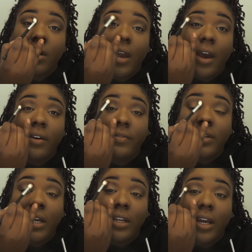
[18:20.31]

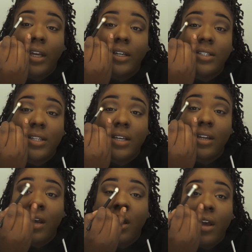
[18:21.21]
have date night, because
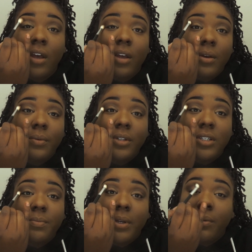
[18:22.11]
then we'd
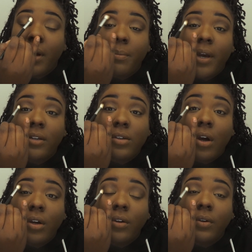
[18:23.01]
just be right back to
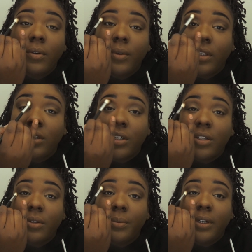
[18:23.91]
arguing with each
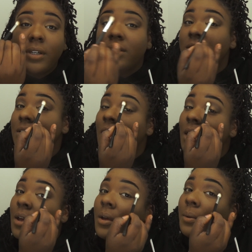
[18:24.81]
other, because
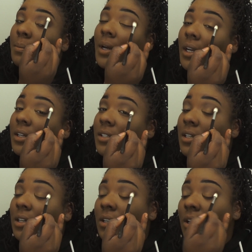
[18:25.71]
money is
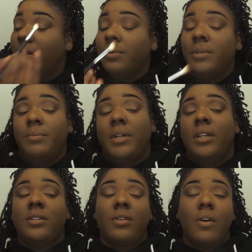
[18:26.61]
getting low, and
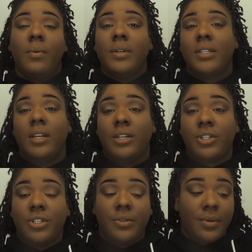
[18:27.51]
money is always an
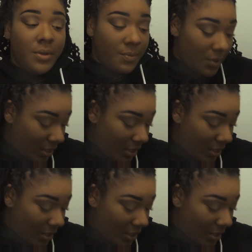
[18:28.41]
issue in